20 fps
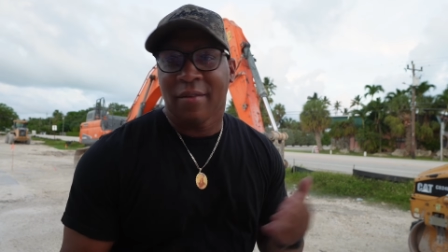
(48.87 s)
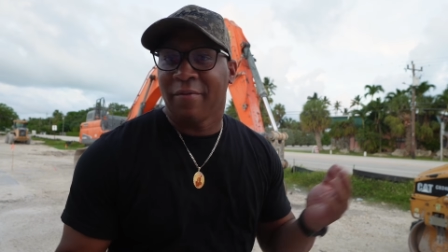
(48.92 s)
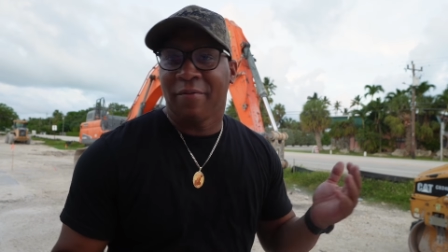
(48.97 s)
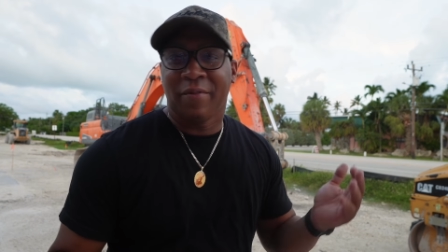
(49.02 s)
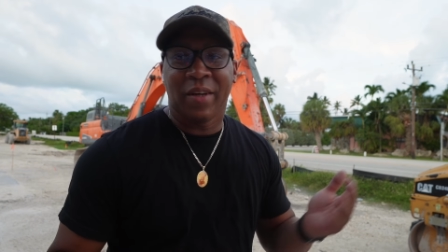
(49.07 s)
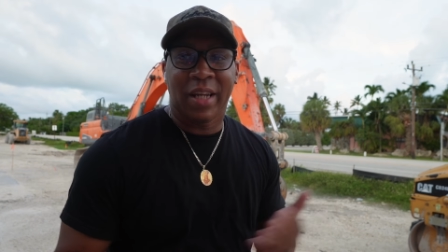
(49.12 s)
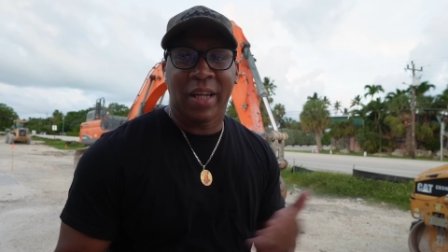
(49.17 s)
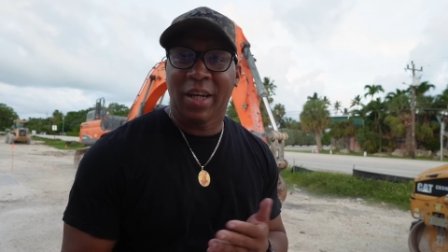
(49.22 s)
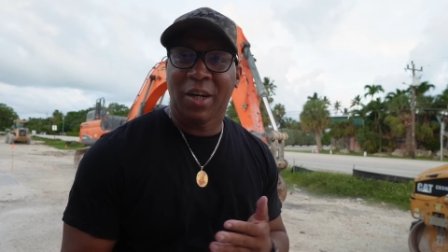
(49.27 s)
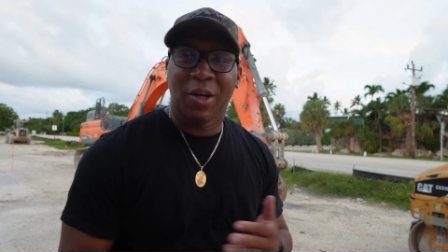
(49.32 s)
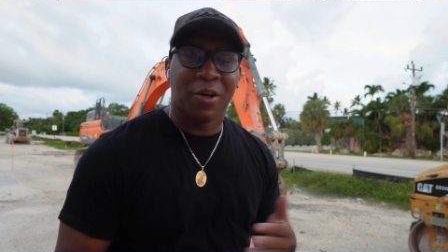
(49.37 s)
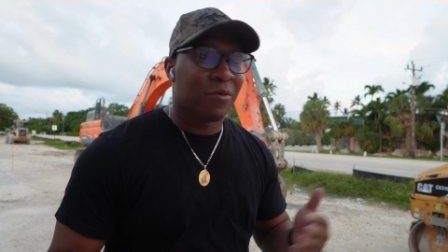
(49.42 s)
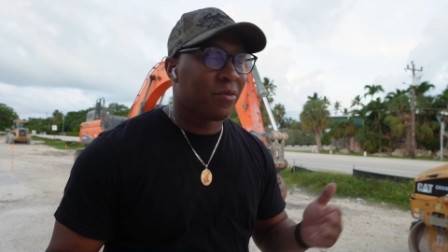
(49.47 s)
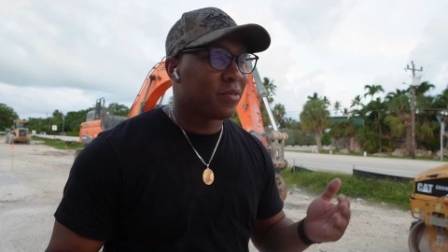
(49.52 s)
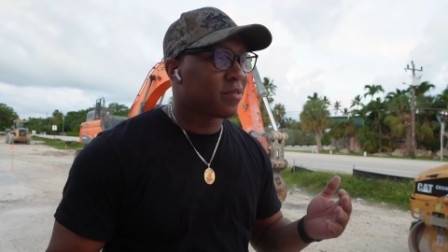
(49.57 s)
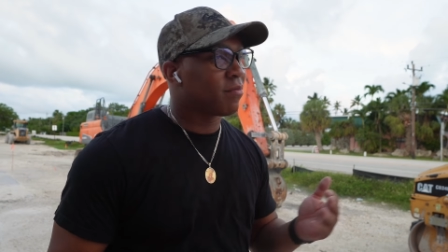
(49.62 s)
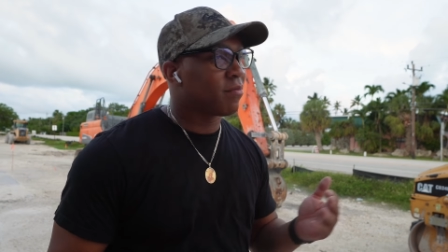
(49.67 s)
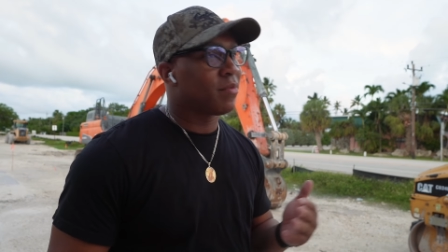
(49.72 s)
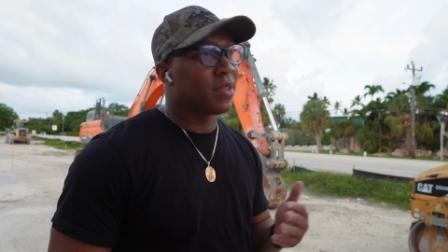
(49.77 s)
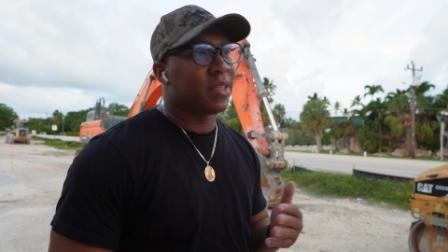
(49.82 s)
videos
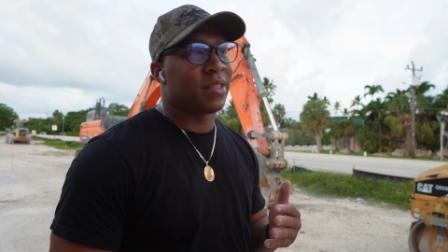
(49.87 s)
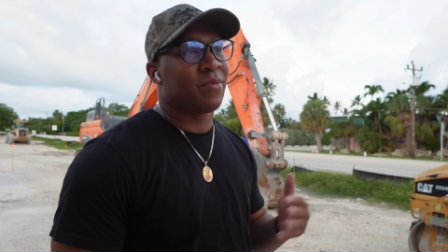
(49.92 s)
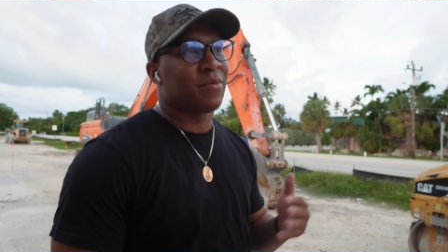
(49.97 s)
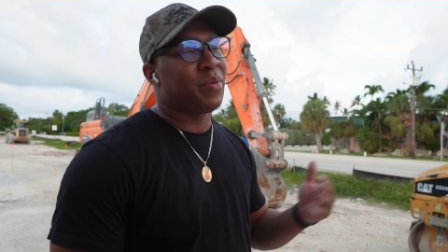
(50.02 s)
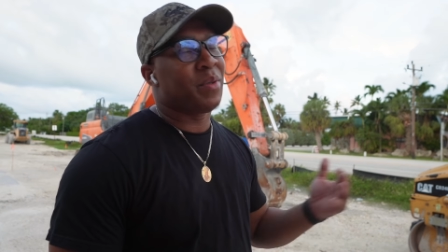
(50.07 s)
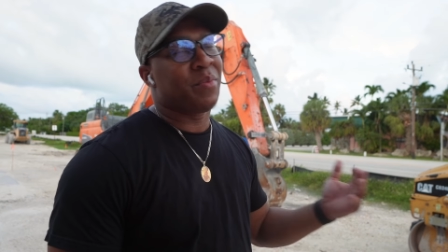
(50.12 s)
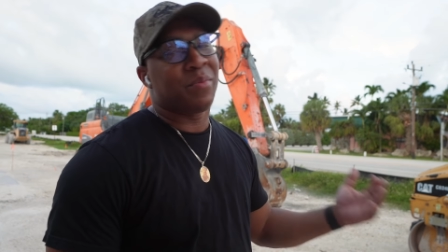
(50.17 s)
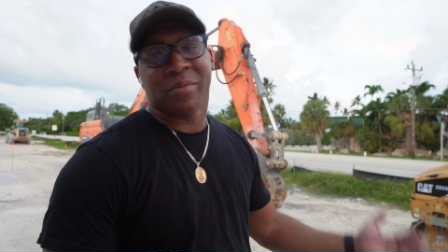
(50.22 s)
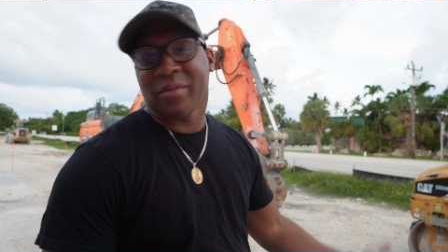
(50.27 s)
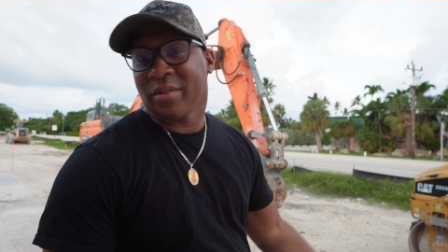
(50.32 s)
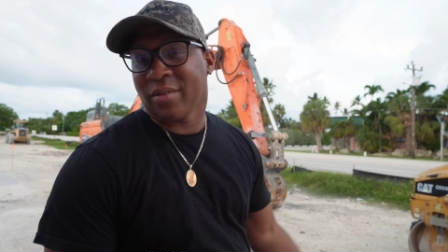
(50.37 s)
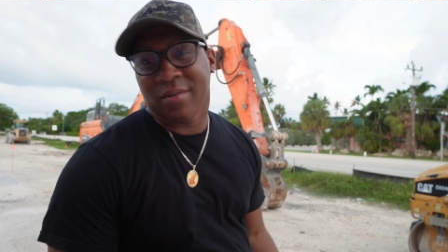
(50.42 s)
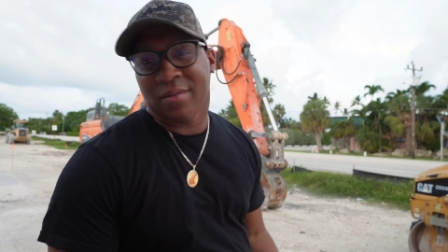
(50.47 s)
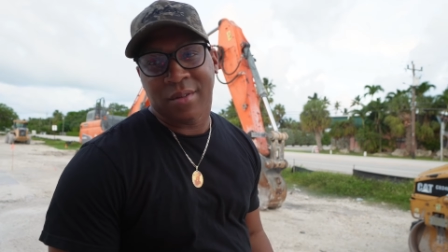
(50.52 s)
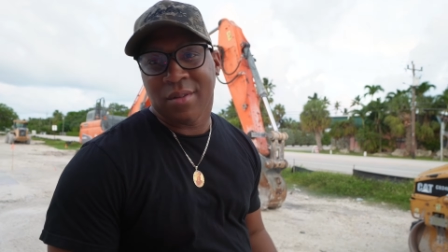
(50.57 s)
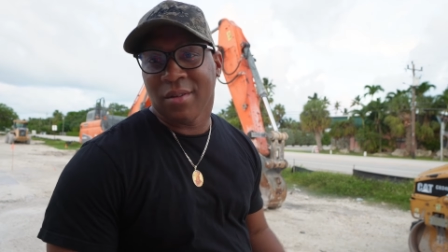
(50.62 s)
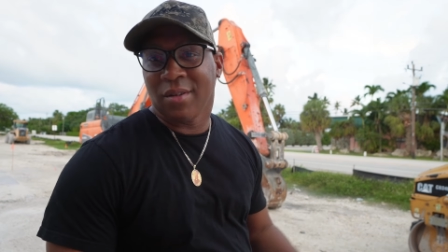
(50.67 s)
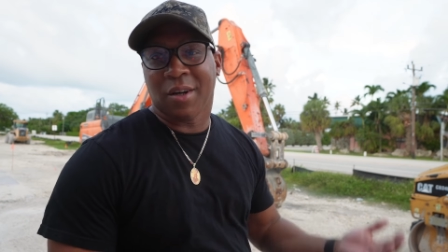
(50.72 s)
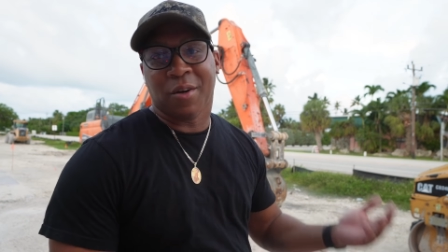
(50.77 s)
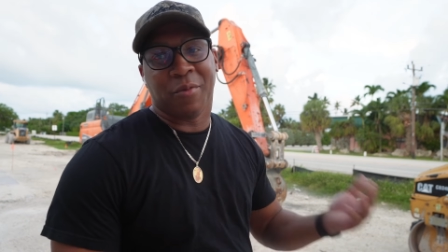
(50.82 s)
because people,
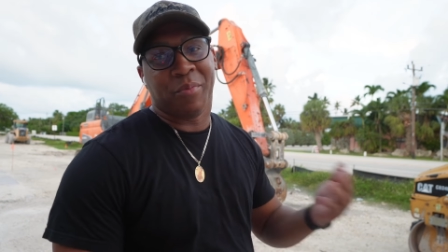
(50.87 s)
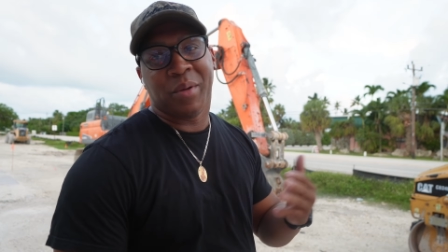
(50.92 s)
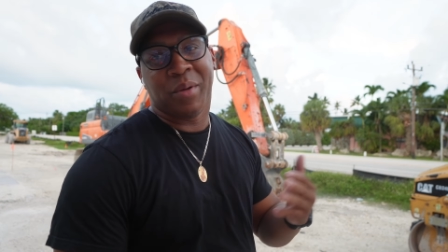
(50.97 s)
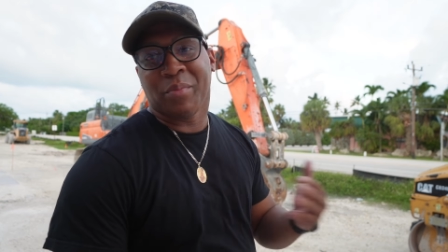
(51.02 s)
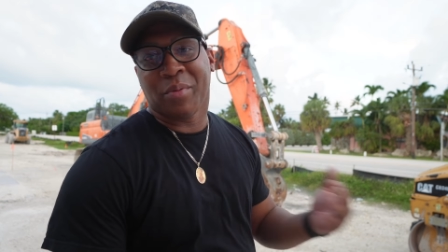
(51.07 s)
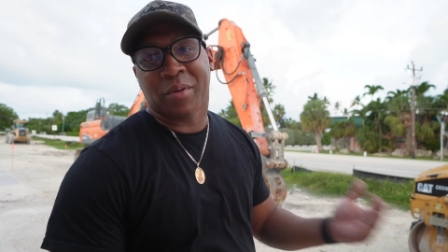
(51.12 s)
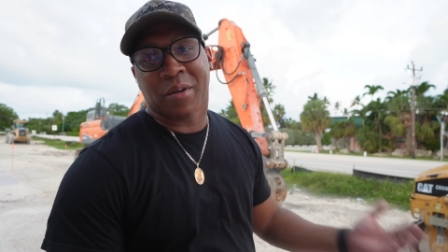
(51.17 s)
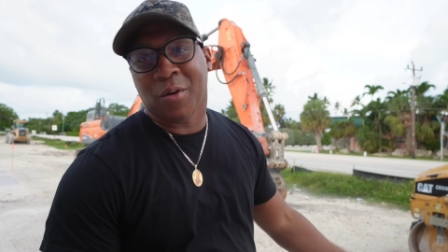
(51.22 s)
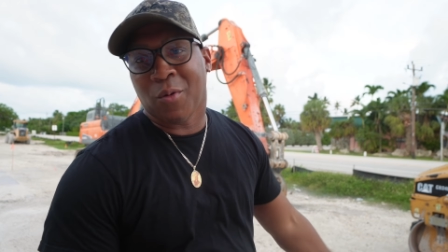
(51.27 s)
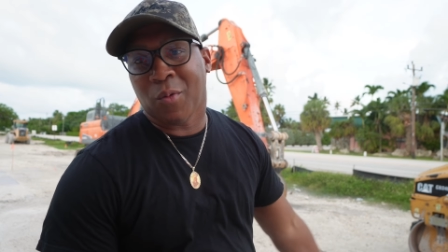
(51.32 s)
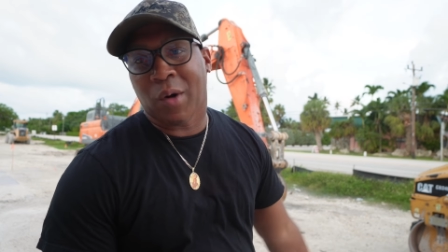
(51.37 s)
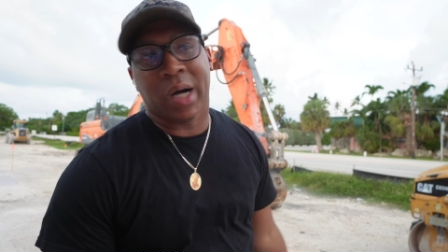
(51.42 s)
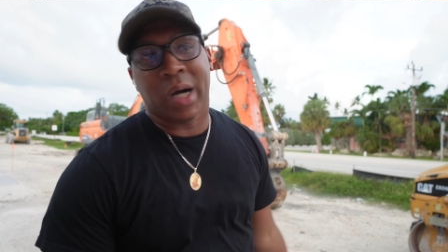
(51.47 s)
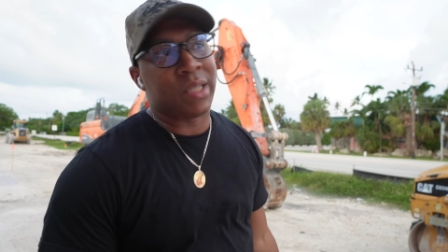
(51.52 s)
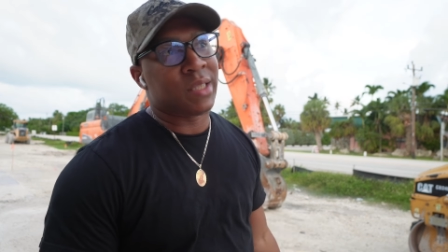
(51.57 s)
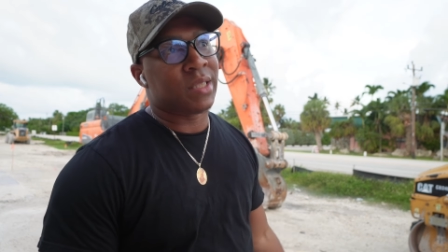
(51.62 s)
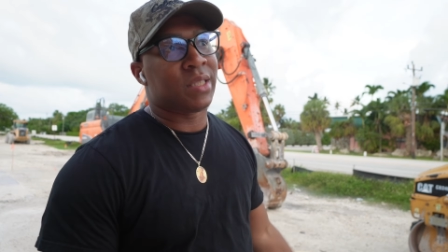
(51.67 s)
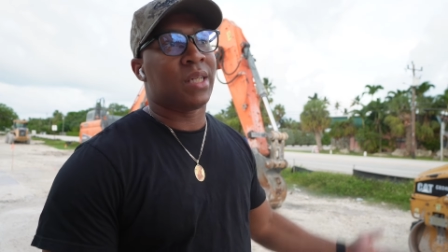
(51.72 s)
you know, people don't watch.